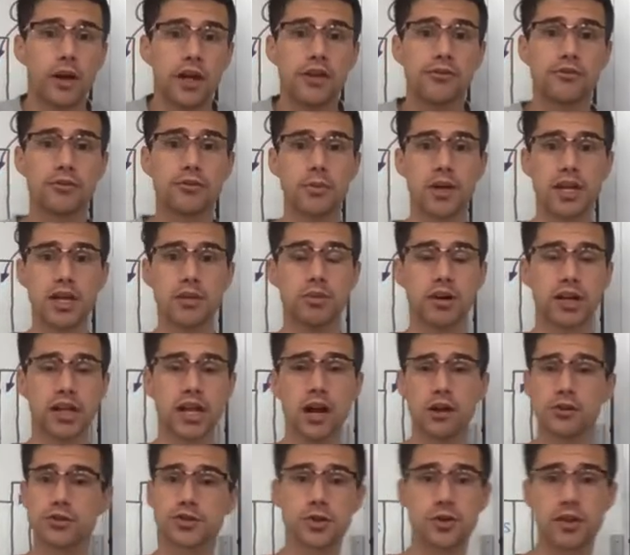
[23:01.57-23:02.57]
any from anybody
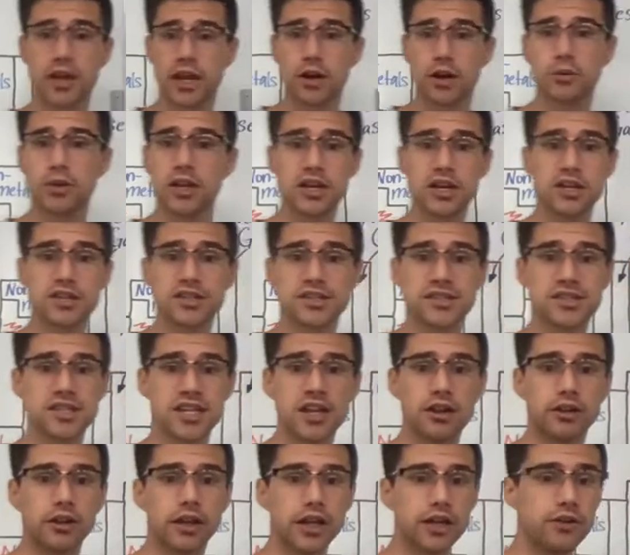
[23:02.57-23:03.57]
else, or they don't need to
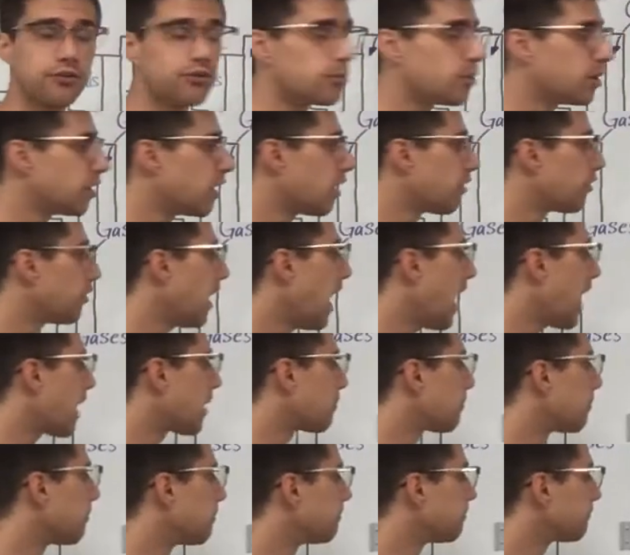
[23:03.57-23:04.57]
steal any from another
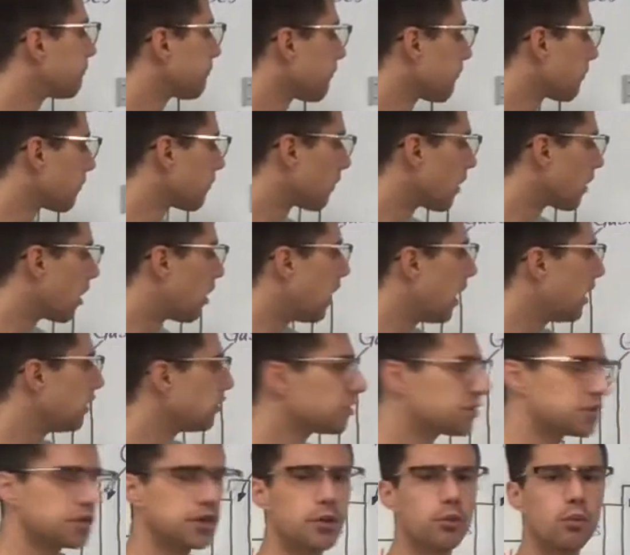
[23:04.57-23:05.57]
atom. All right,
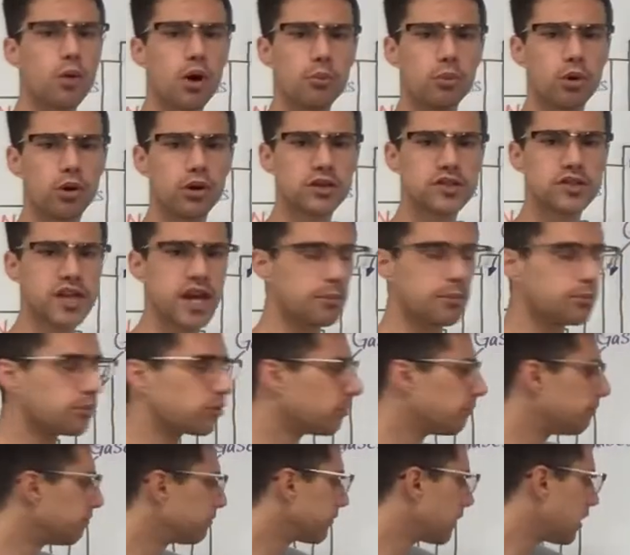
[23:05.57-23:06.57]
let's look at one more
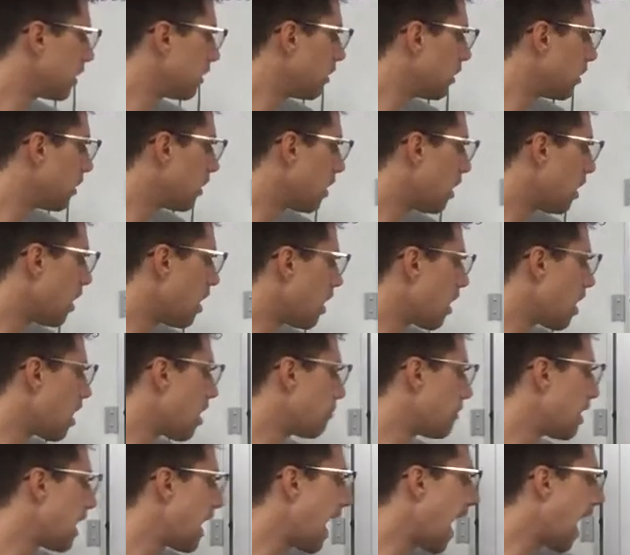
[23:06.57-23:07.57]
example.
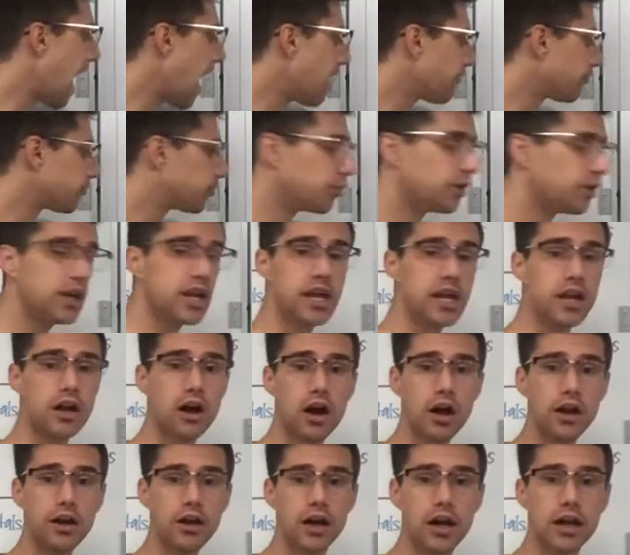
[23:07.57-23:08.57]
After
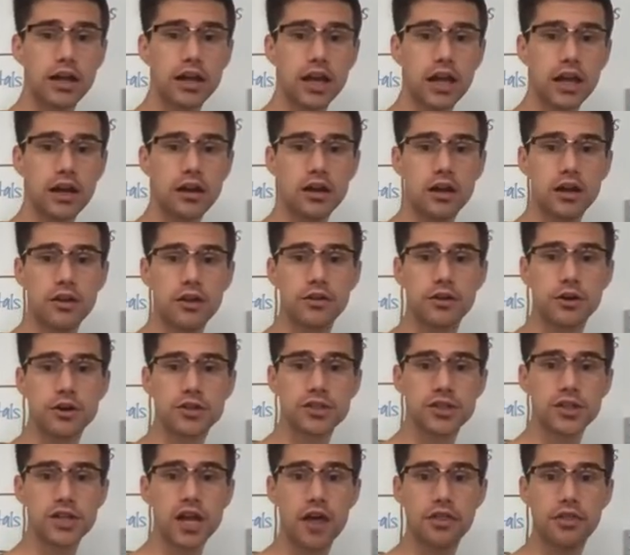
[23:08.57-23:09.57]
neon, again,
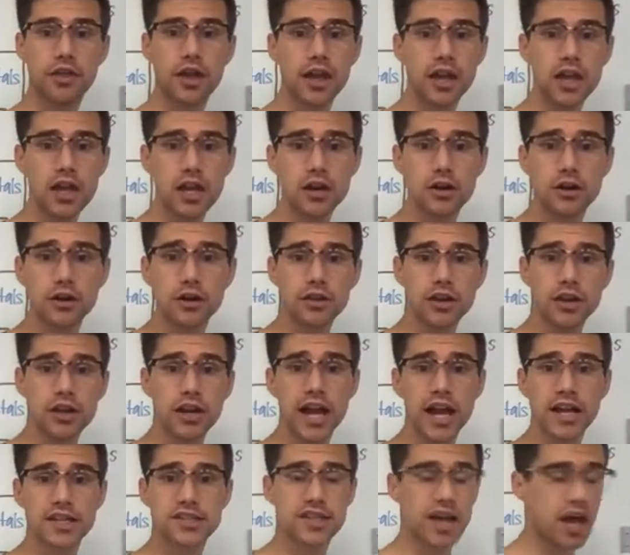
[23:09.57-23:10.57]
there's nothing here. The
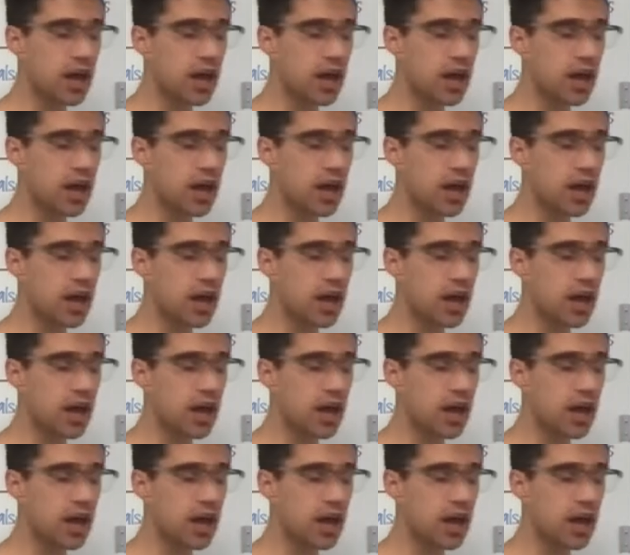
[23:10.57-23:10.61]
next